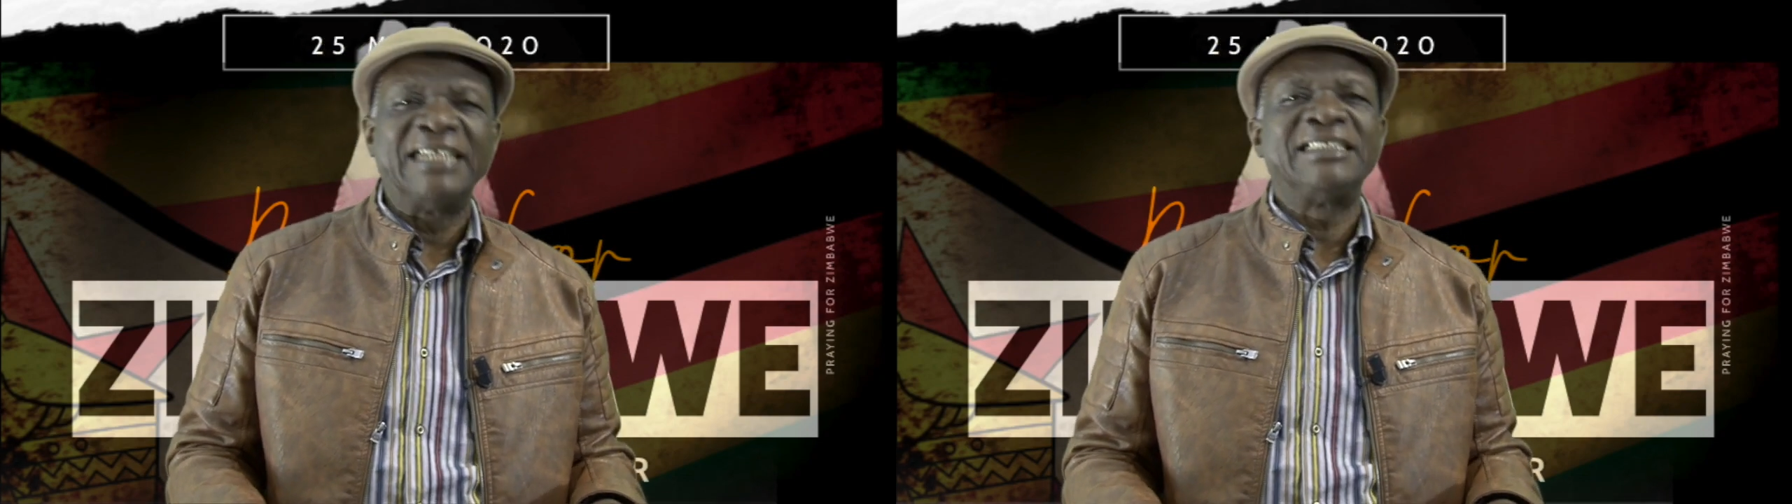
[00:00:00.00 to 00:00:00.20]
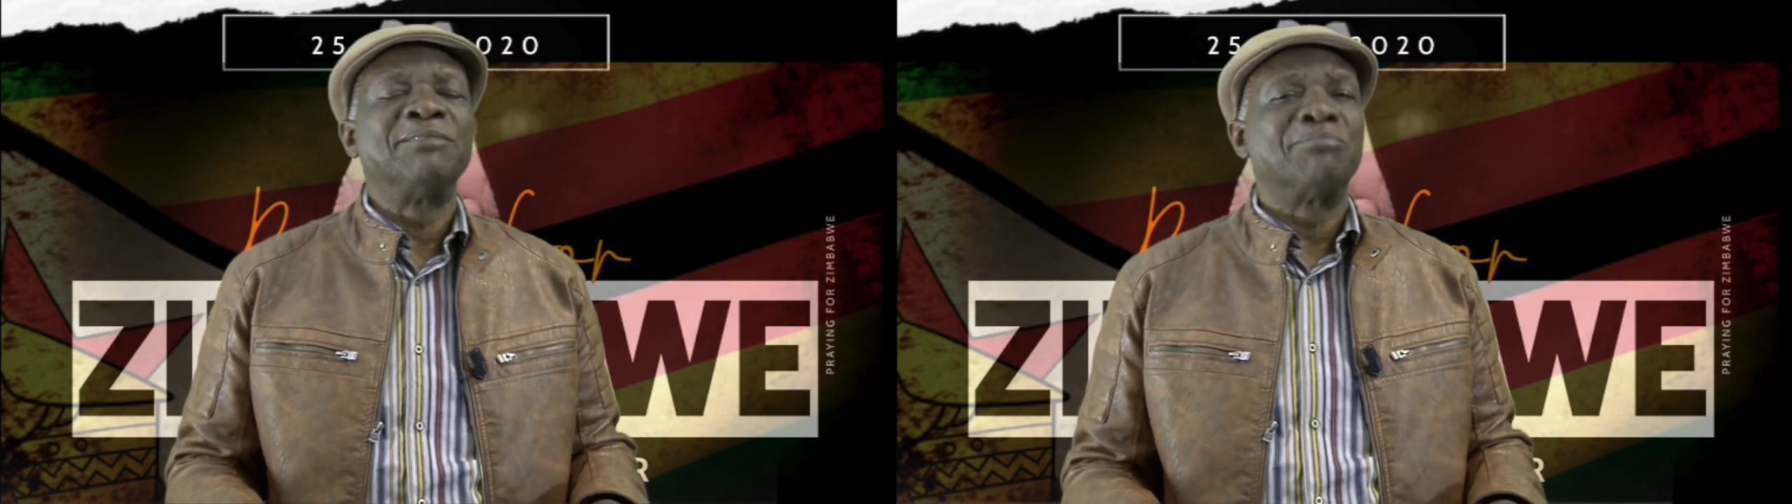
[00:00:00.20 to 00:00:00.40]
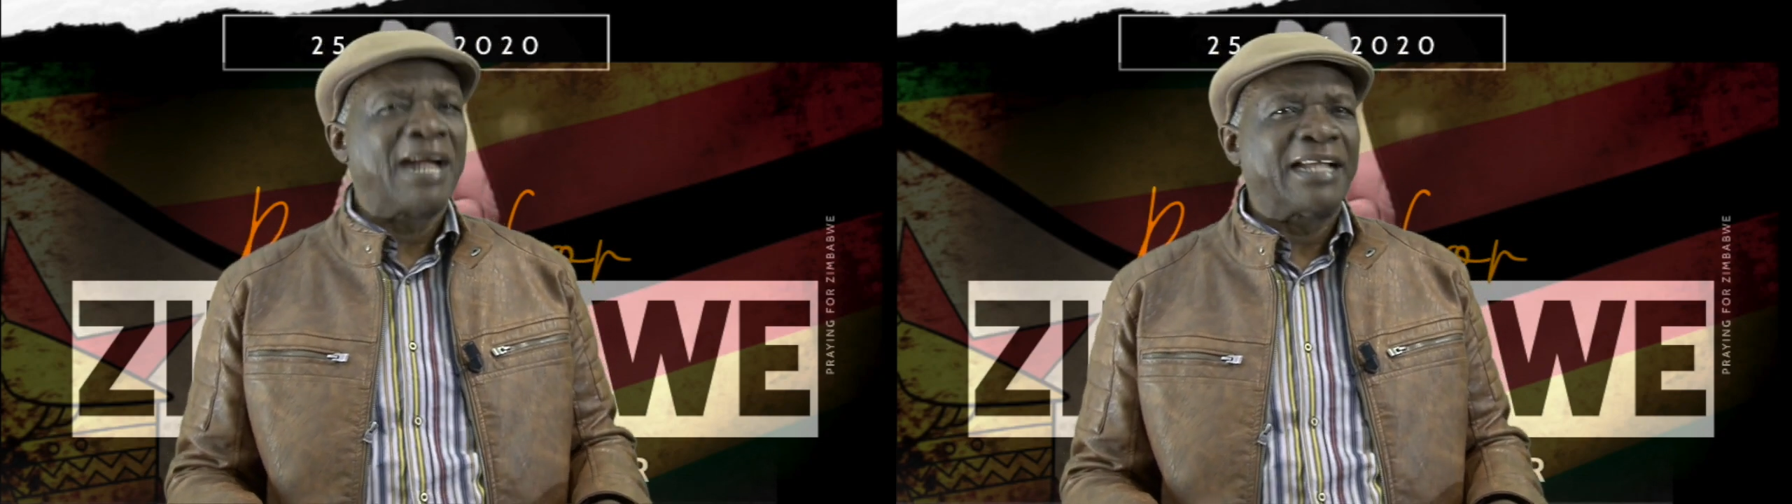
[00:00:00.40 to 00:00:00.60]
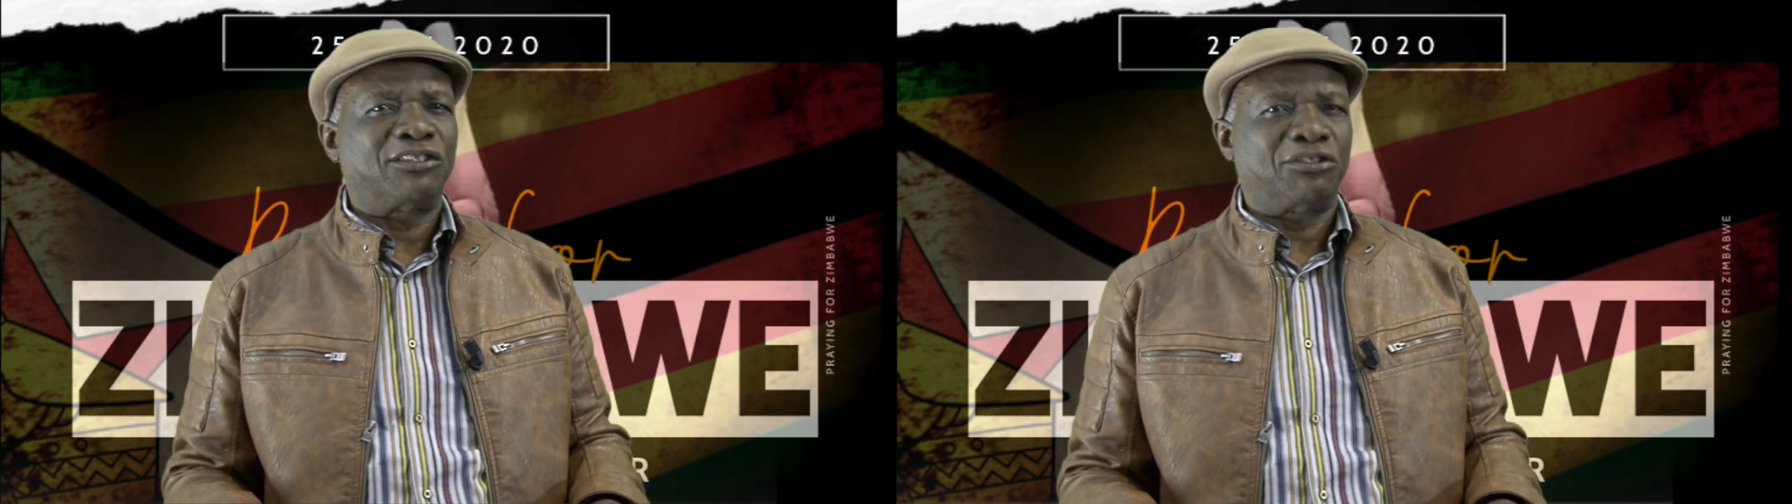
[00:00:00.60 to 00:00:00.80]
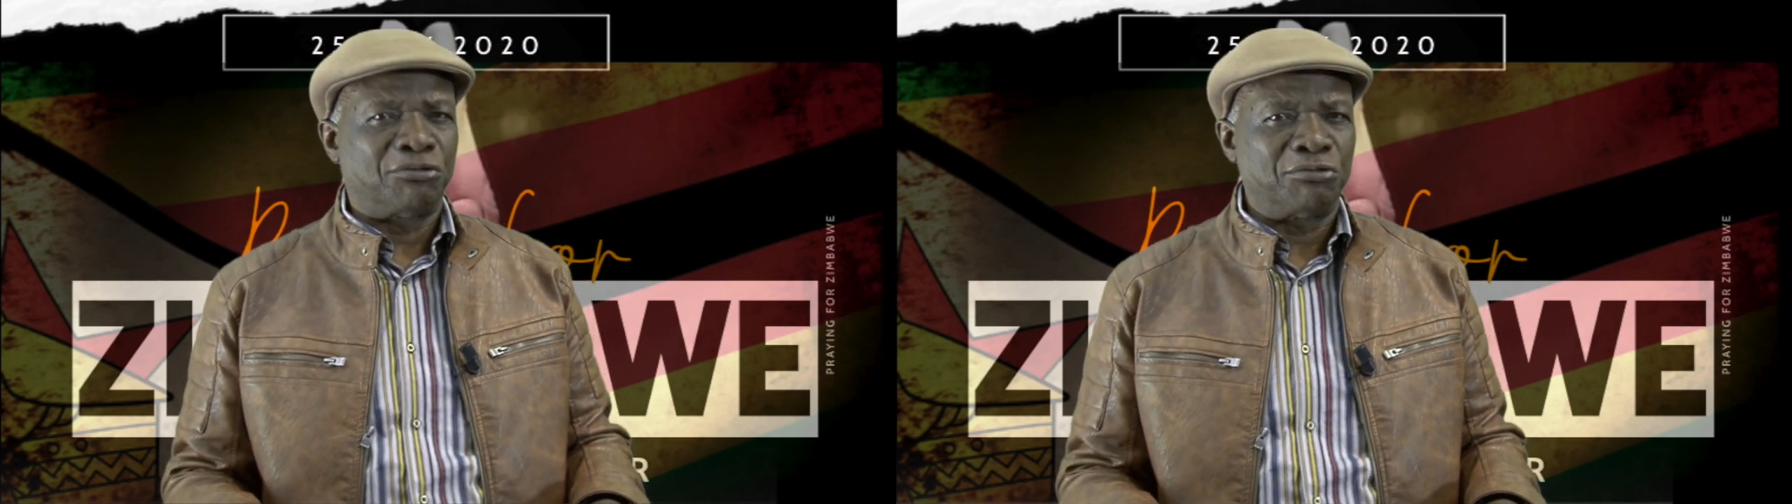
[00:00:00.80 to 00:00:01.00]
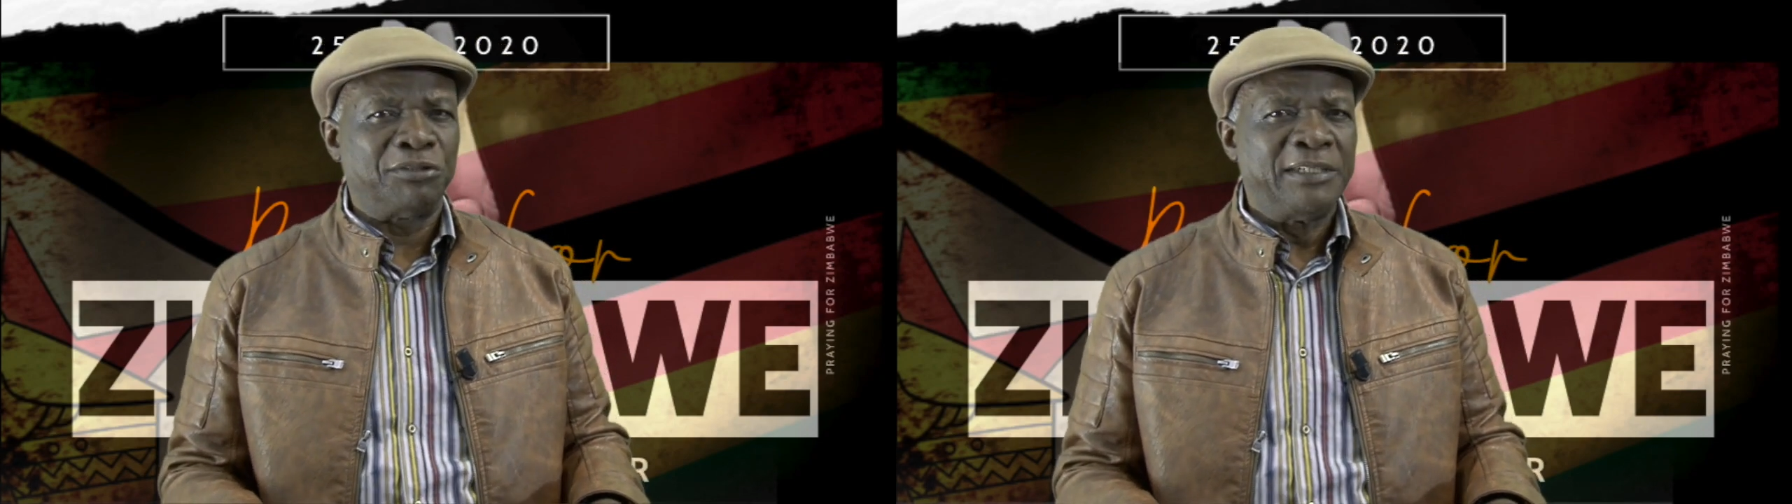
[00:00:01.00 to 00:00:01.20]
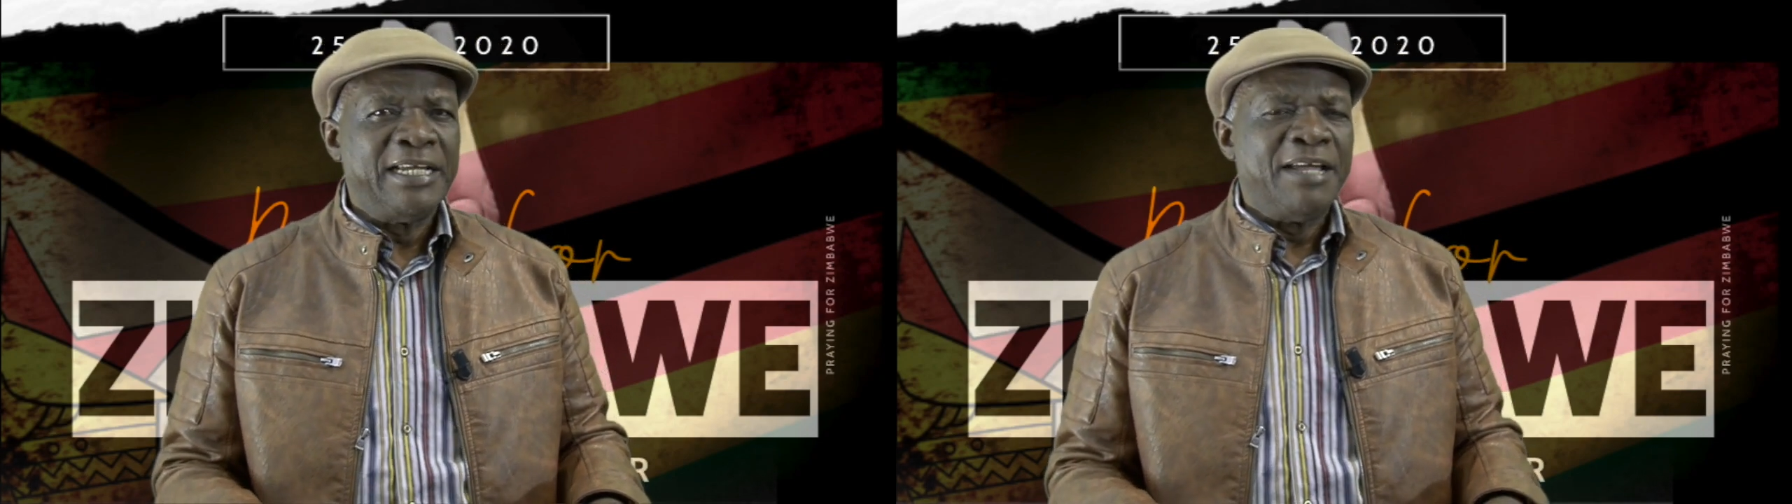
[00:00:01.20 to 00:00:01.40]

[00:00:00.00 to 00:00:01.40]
and the breakthrough.